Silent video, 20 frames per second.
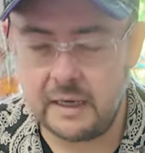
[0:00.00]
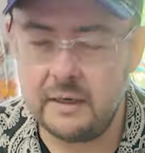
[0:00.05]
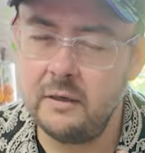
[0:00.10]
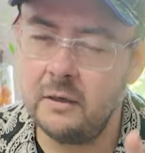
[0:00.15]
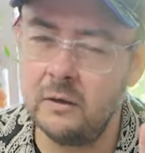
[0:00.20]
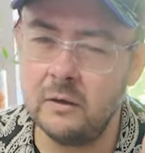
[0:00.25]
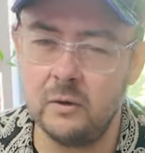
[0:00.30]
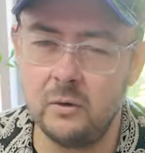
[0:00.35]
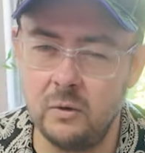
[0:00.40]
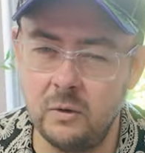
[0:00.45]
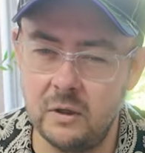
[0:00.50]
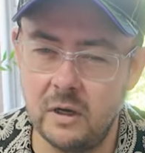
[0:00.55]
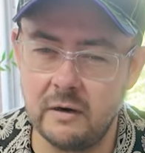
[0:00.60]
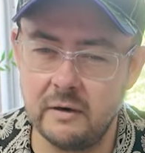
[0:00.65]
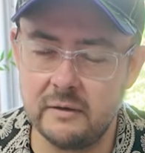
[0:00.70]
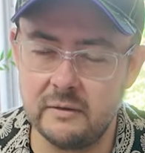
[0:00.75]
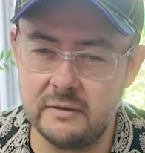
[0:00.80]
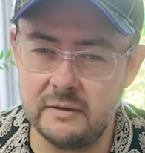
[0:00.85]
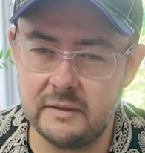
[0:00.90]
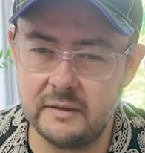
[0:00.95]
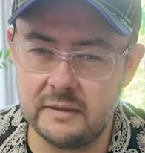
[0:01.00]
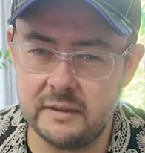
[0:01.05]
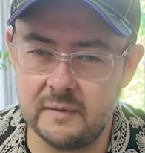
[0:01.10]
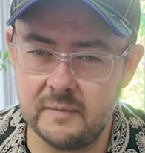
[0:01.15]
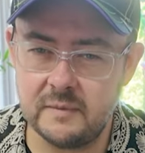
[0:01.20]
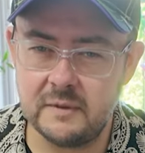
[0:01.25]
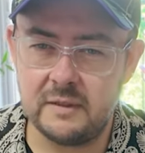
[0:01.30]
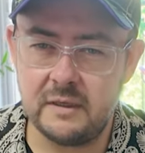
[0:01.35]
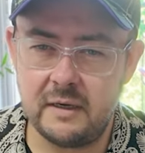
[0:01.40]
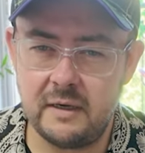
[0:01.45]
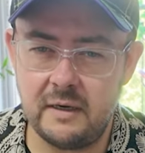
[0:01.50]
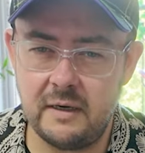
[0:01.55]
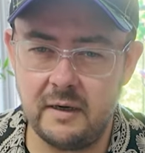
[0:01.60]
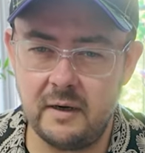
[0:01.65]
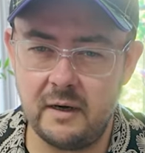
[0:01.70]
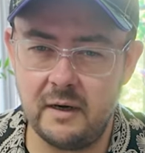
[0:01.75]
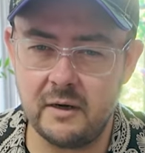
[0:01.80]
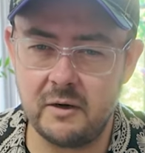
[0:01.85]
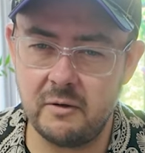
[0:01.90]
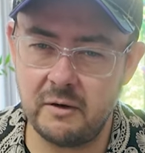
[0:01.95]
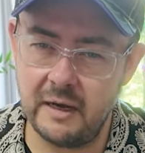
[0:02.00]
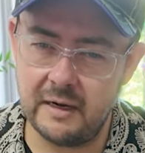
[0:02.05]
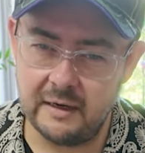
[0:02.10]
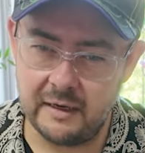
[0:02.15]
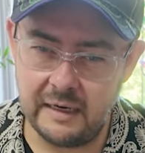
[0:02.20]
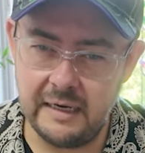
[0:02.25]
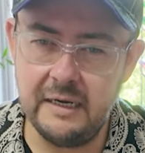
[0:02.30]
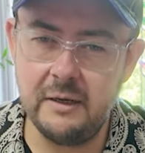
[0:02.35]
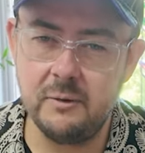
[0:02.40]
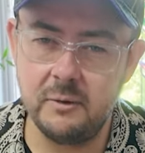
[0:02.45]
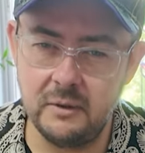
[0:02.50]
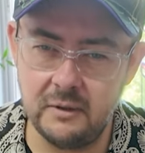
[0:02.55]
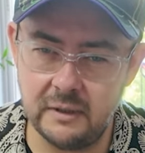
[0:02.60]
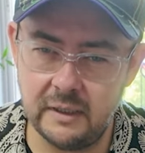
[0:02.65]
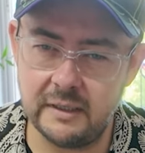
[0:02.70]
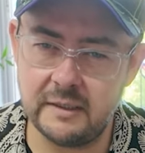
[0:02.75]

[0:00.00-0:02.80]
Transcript: and not all Oracle systems are created equal,